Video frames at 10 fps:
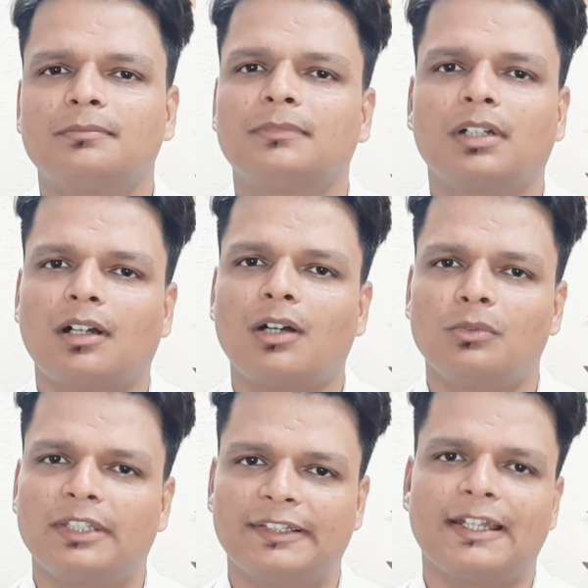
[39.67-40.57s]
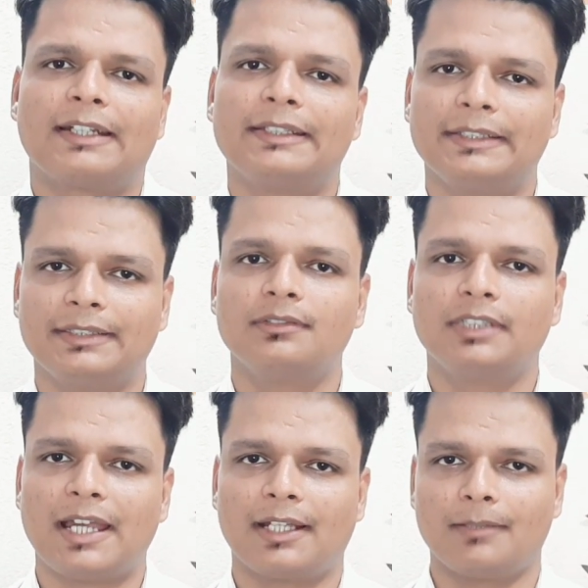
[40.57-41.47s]
how exactly
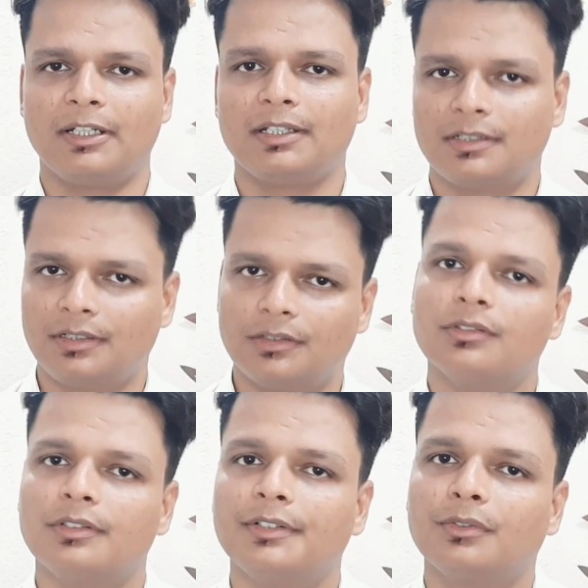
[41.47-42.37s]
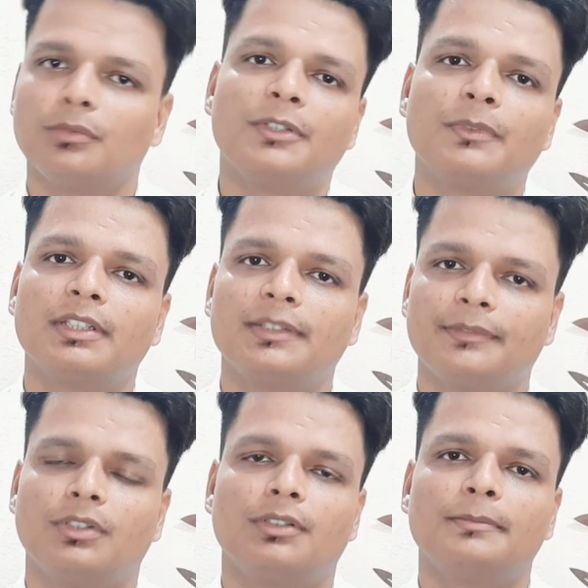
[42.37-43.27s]
the agreement is entered into between the
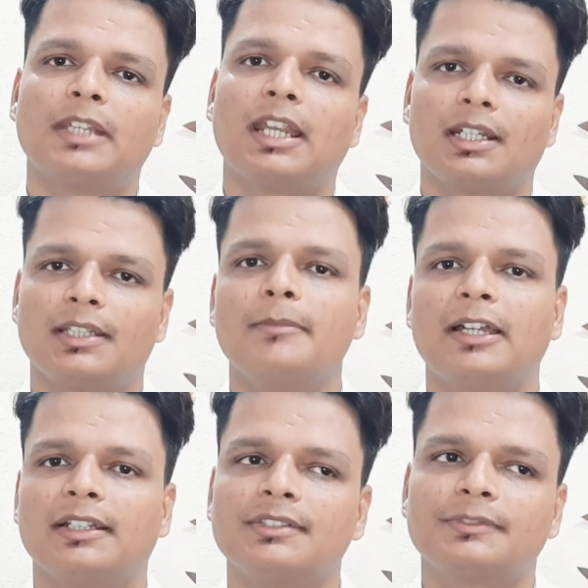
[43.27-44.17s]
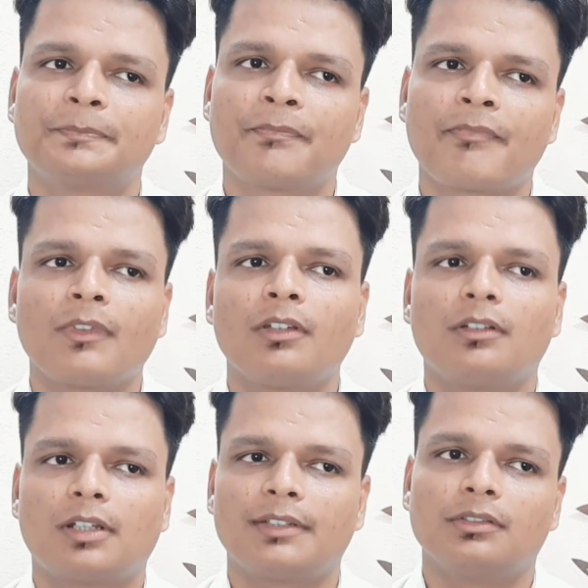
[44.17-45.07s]
firm and the banks.
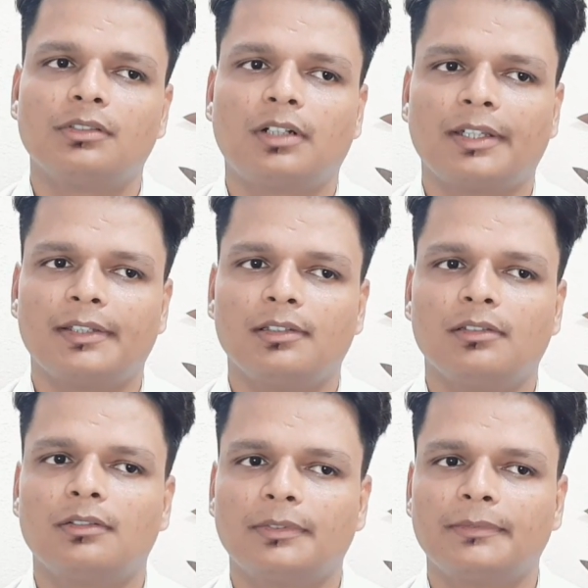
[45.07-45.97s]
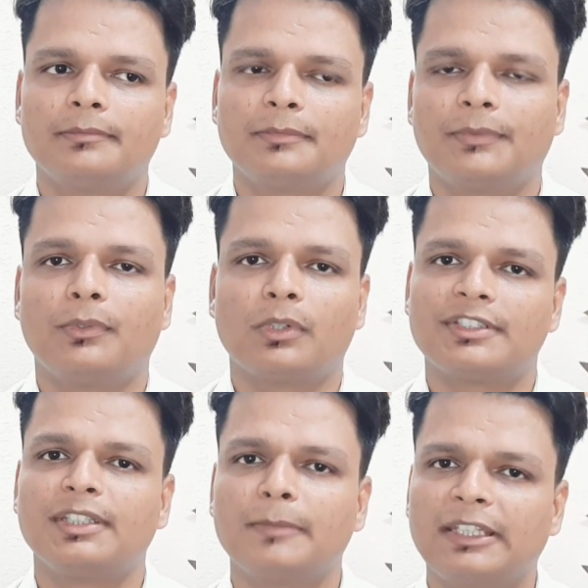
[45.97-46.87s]
Rather, I'll
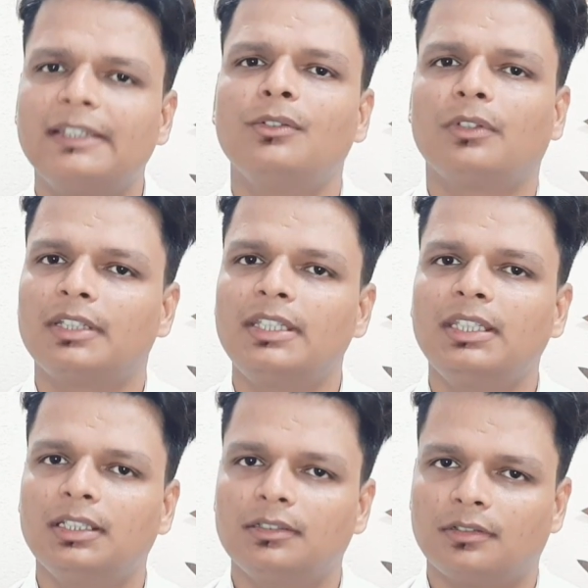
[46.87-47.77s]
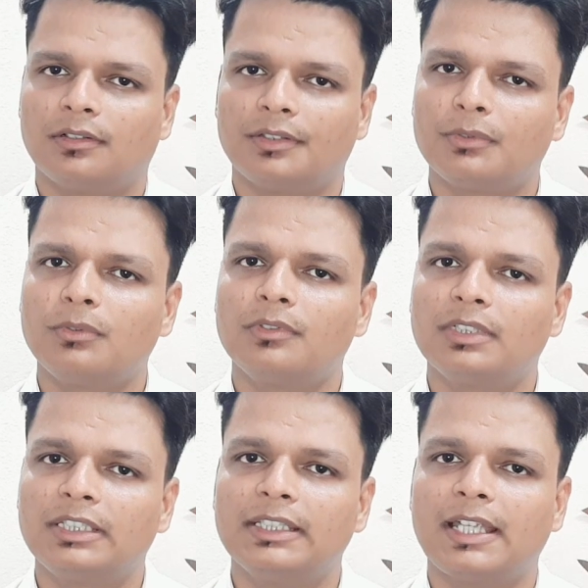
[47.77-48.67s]
focusing mainly on the
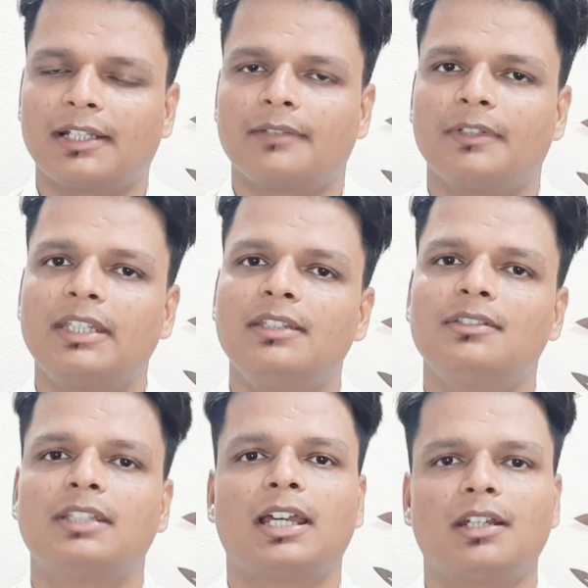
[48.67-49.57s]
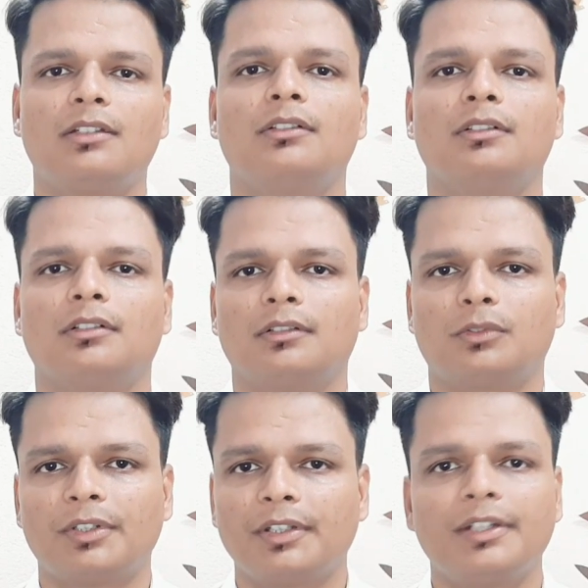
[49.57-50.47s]
the activities that a
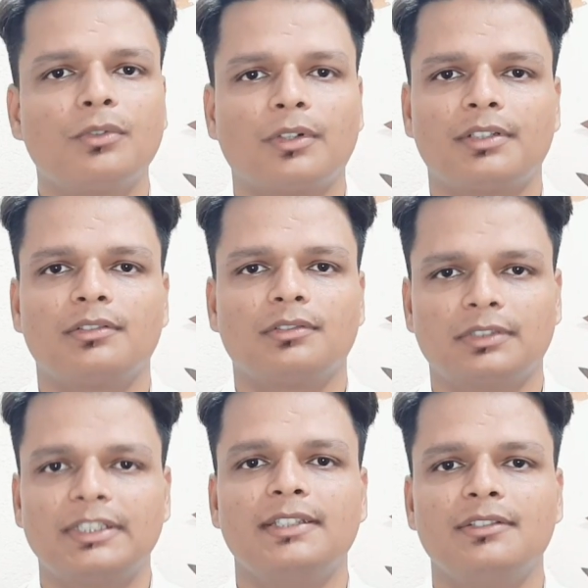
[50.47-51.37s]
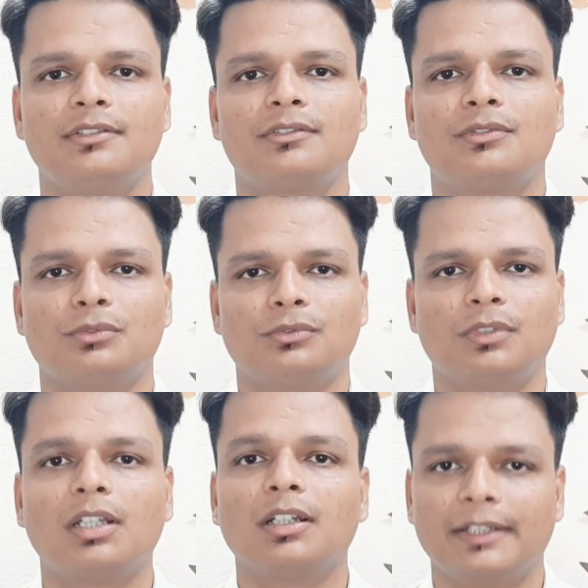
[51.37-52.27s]
concurrent auditor needs to
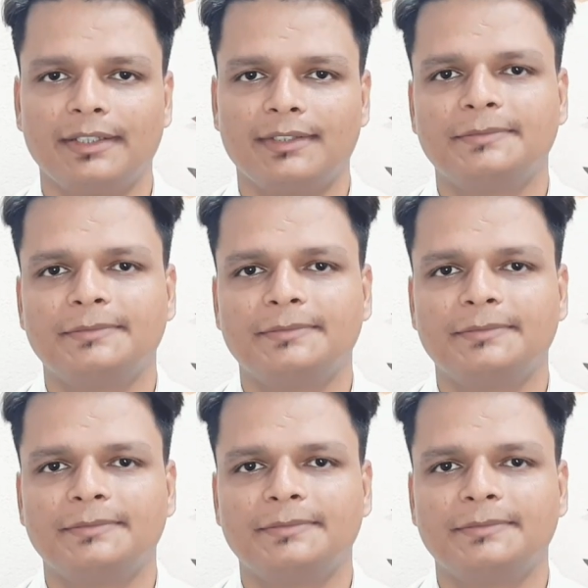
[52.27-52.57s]
undertake.